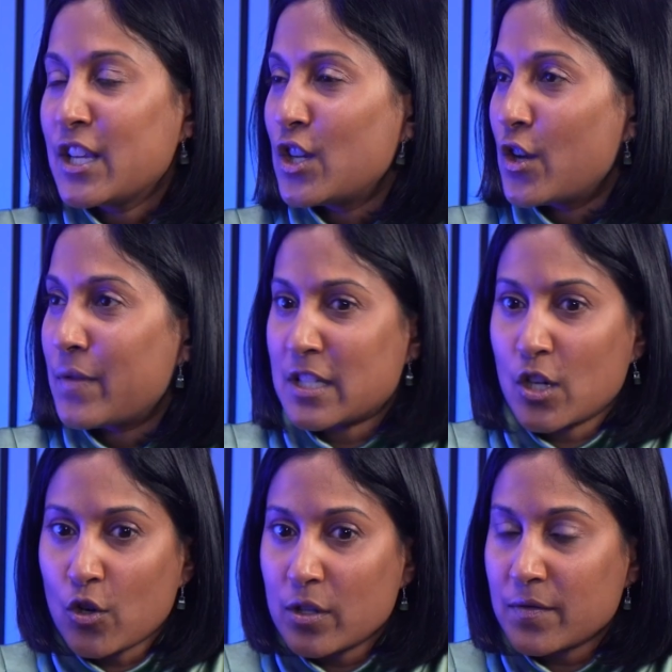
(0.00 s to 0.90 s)
there's a
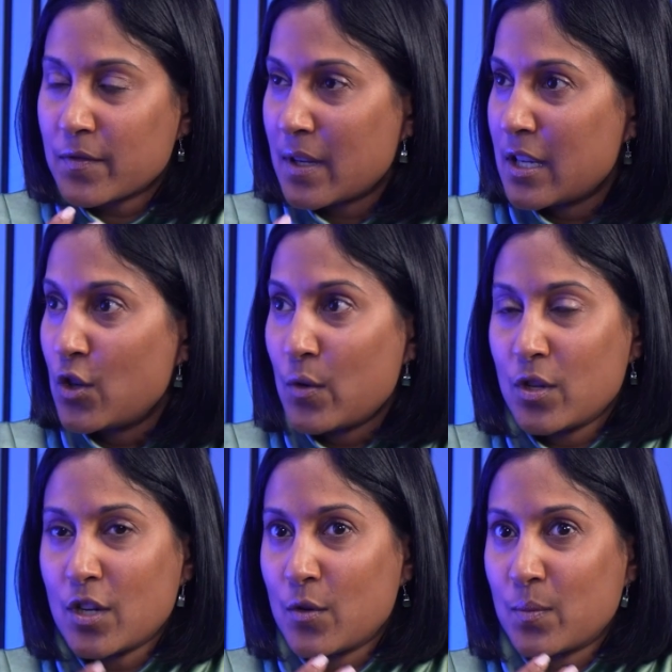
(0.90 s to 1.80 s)
lot of,
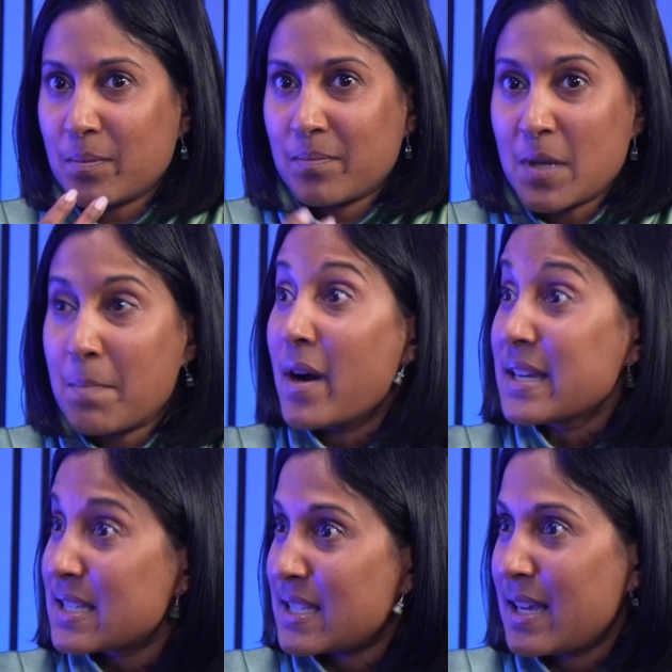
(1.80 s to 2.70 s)

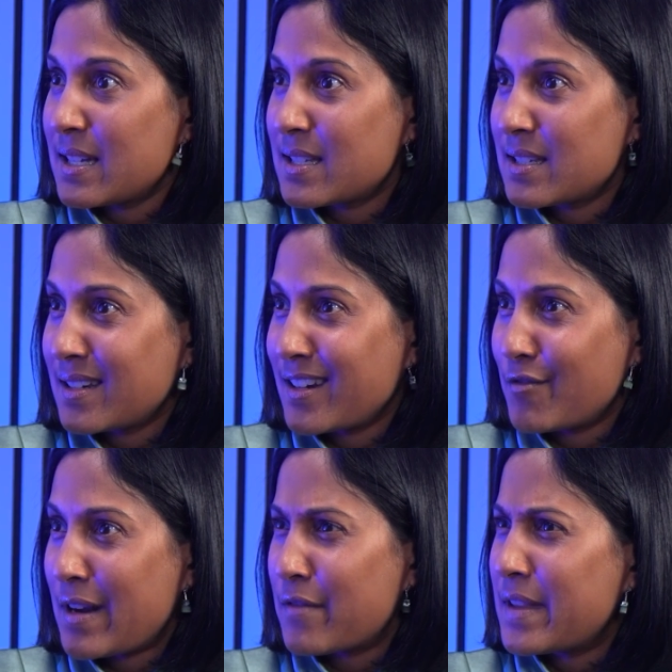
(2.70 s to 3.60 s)
mindset
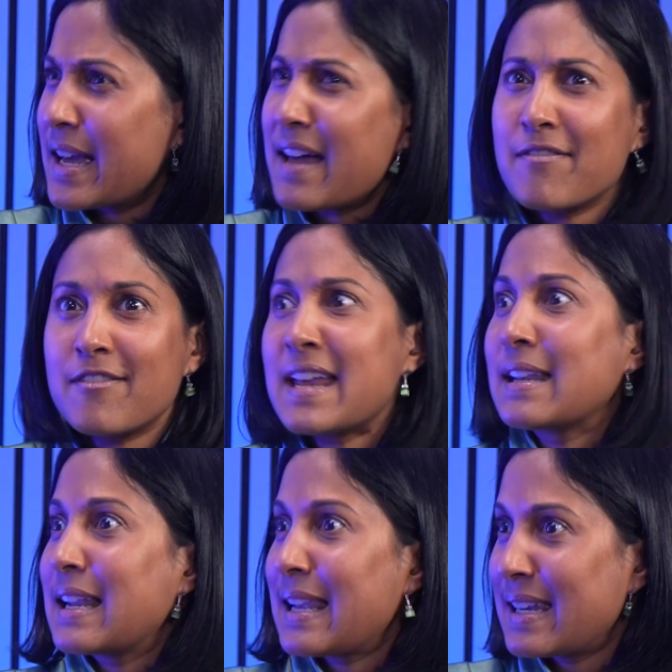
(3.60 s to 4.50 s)
around that. And
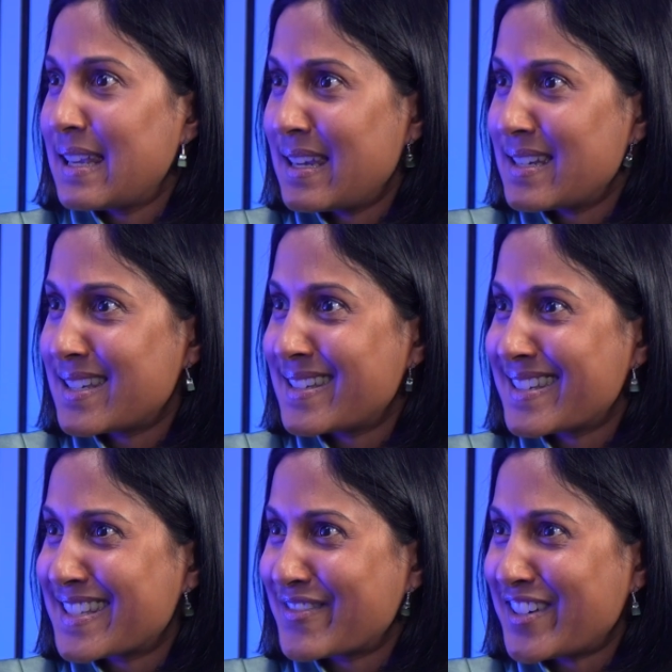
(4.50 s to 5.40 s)
then
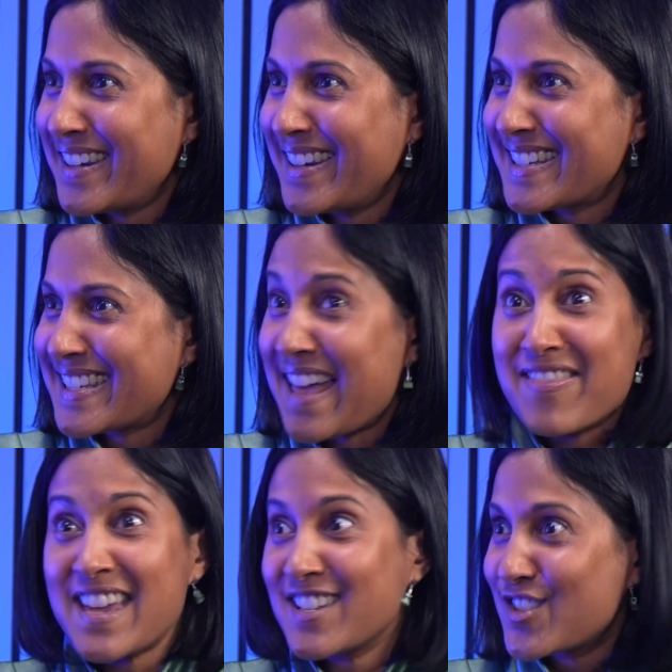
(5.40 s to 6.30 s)
Gladiators, right? And
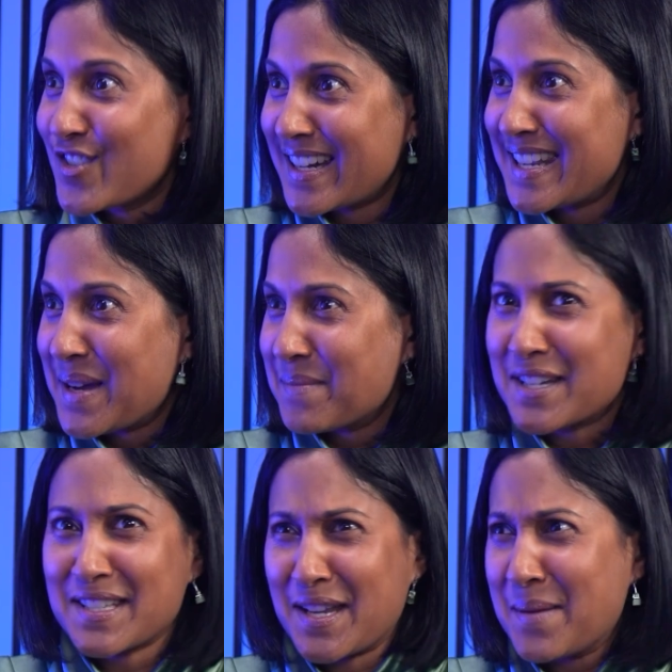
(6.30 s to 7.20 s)
then Strictly Come
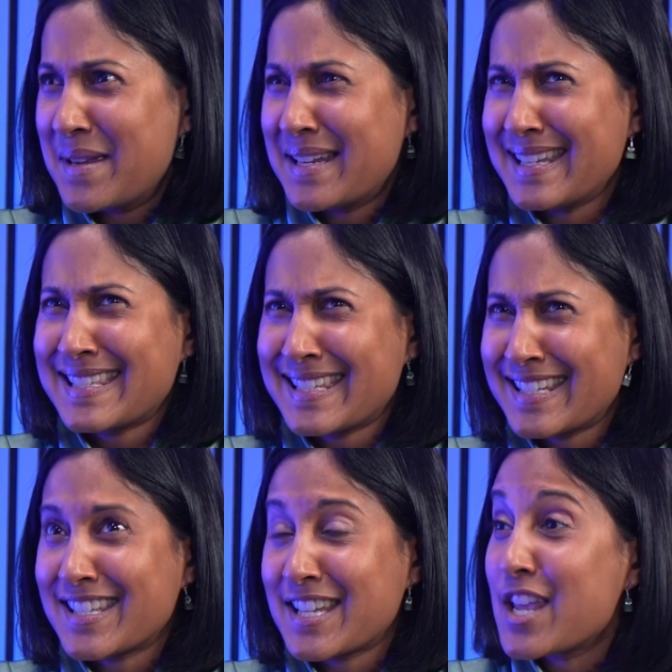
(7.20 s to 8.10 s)
Dancing. I mean, it's
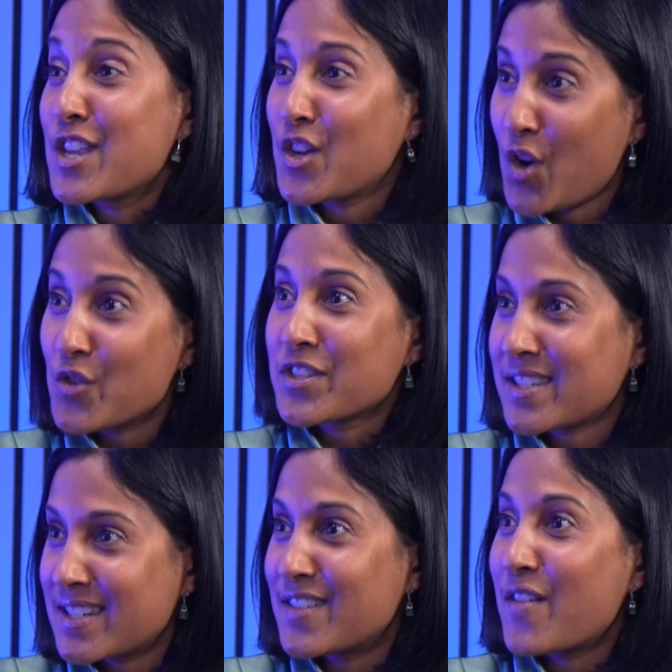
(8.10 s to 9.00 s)
just
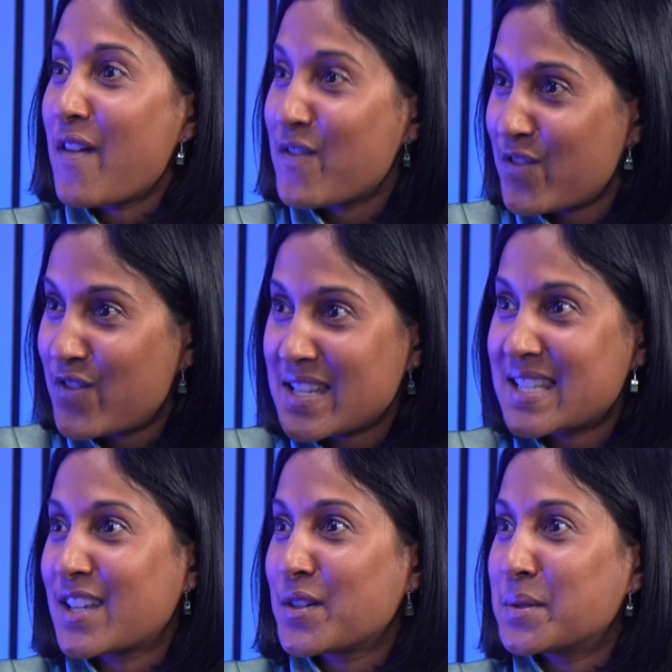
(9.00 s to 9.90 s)
constant
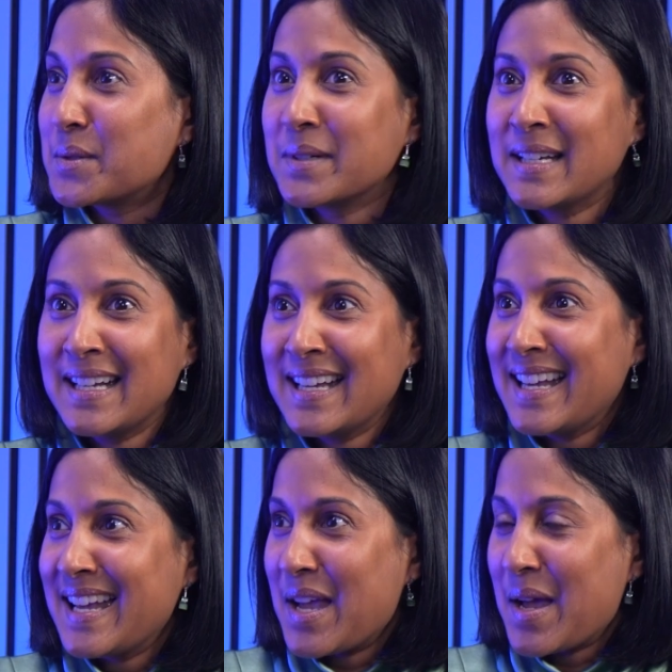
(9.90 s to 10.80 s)
physical,
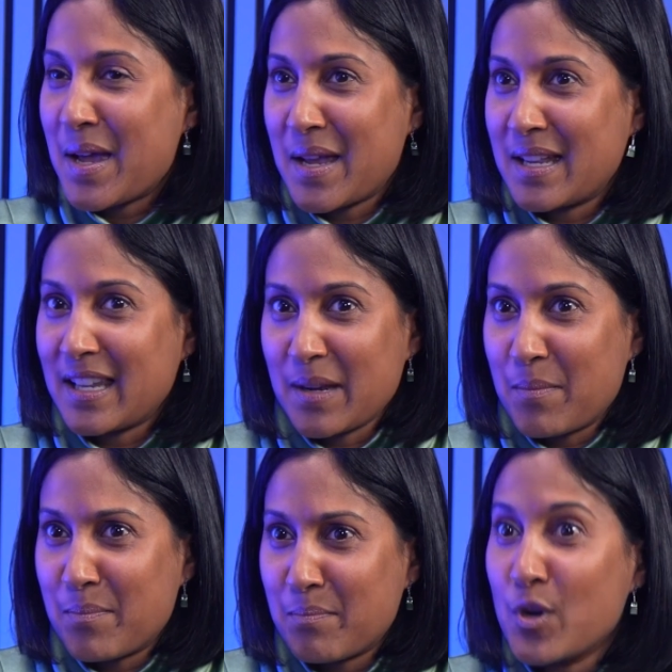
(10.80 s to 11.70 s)
like
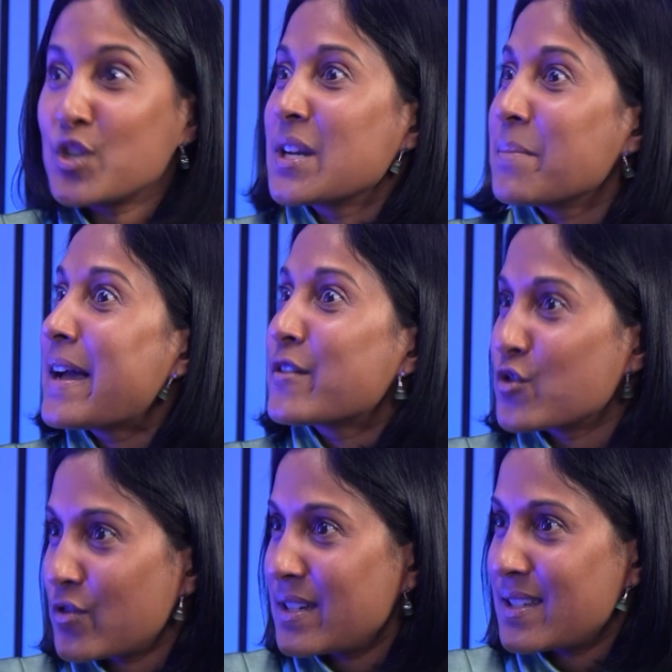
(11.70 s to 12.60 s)
pushing
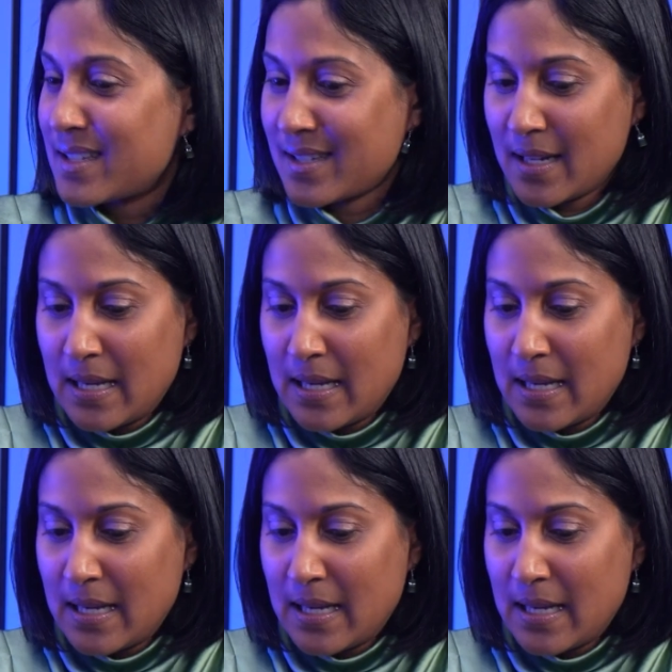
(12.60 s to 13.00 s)
boundaries.